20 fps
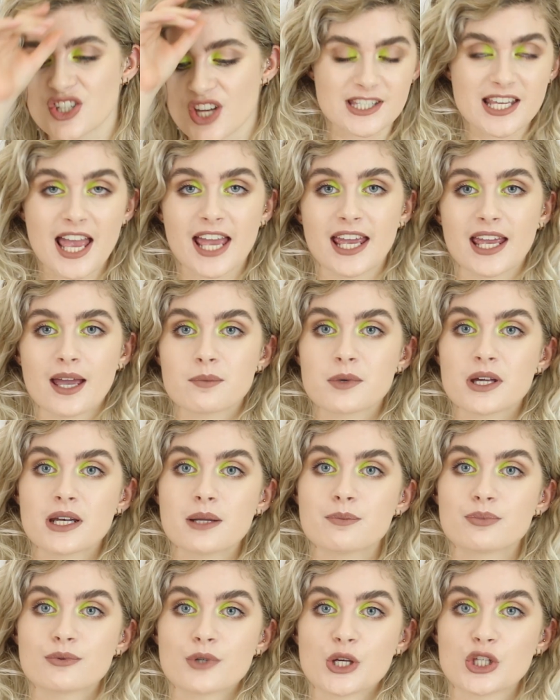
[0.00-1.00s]
Today I'm gonna
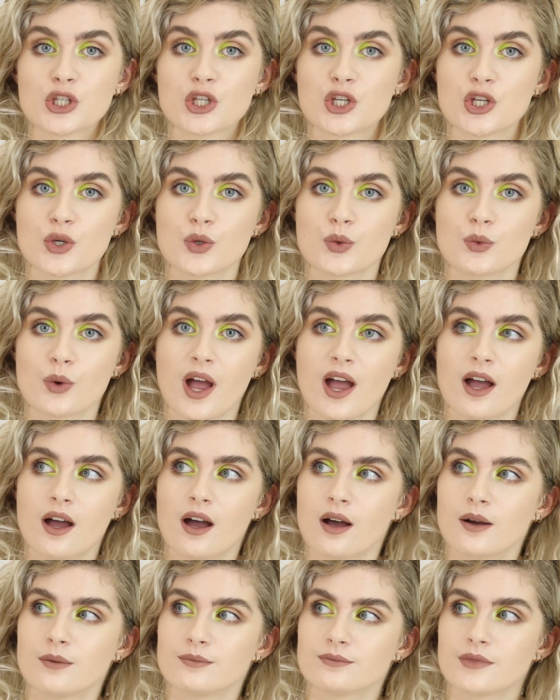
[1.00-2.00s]
bring you
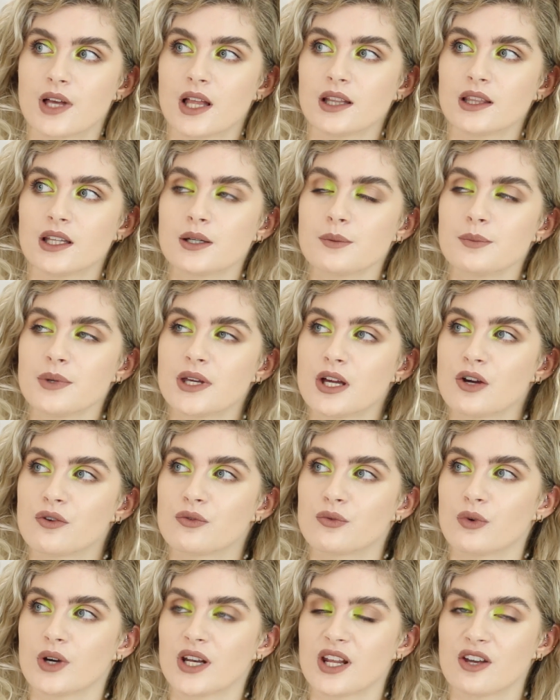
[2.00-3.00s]
a little bit
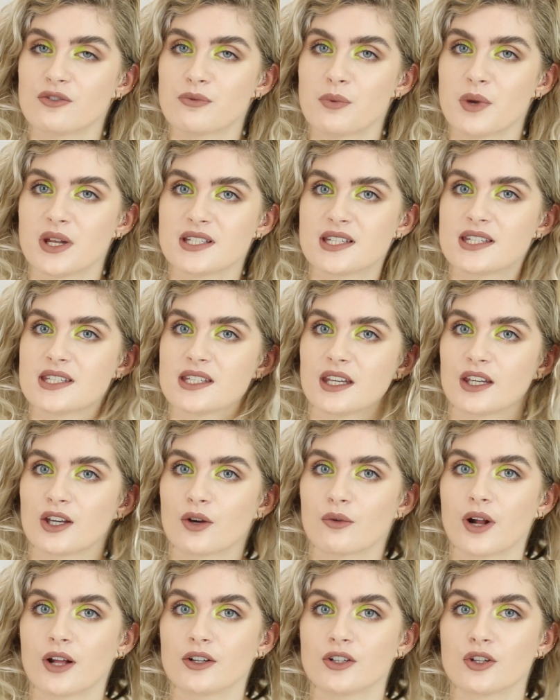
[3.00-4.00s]
of what I've been seeing
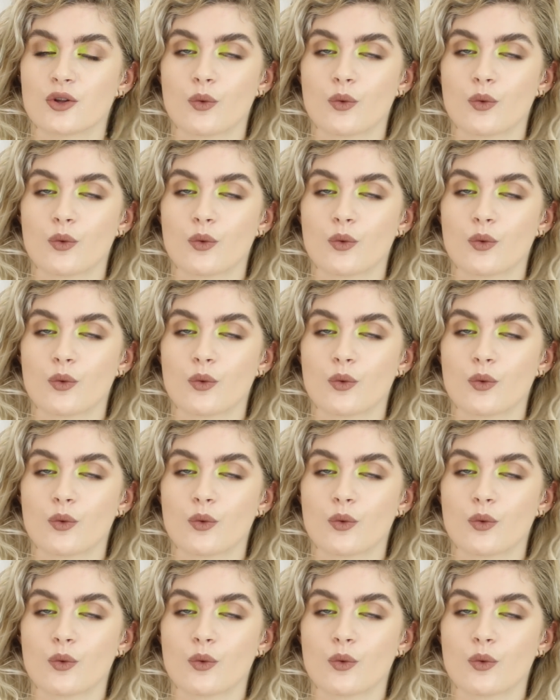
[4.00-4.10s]
around